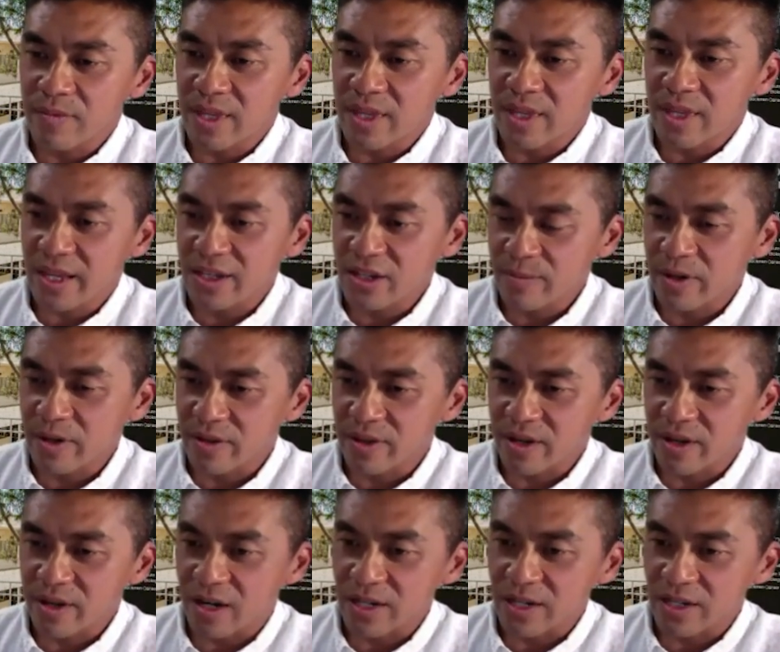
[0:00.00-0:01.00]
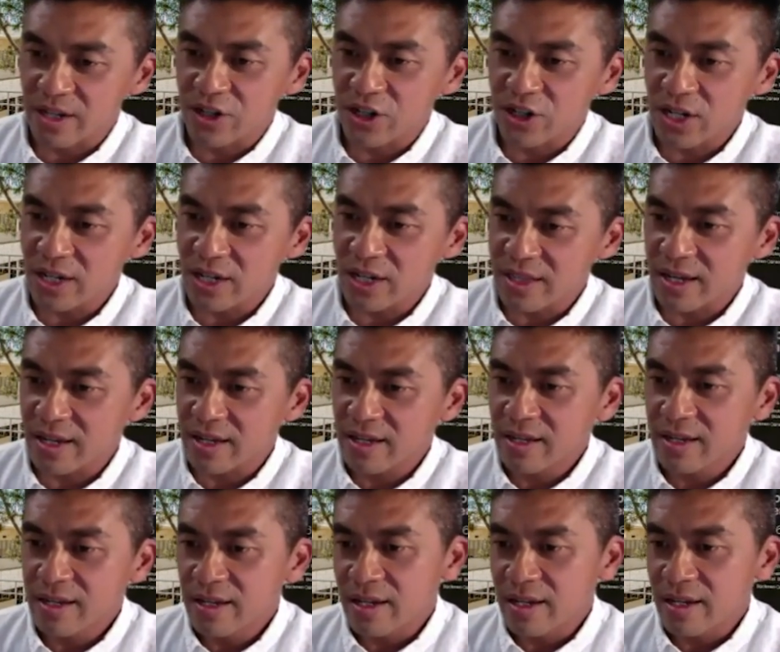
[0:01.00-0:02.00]
cancer immunotherapy, suggesting that
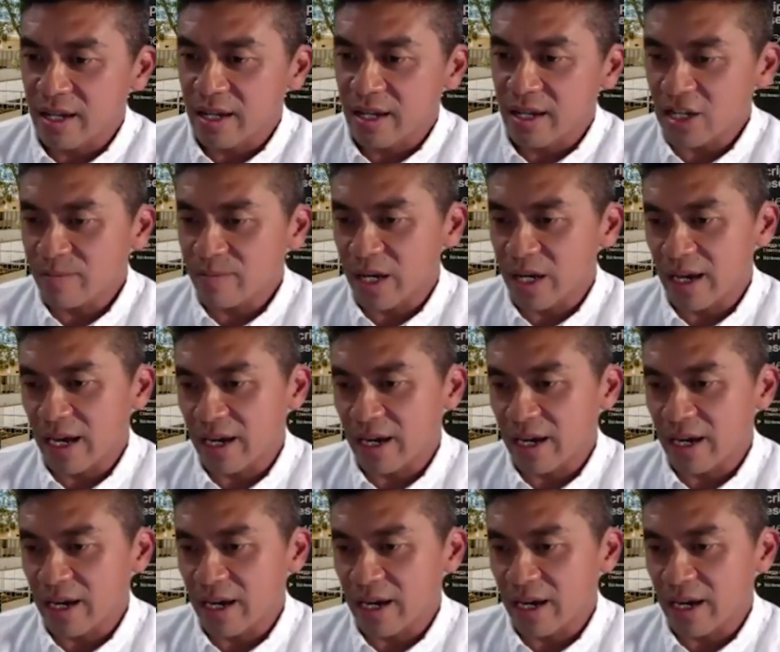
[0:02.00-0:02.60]
it actually might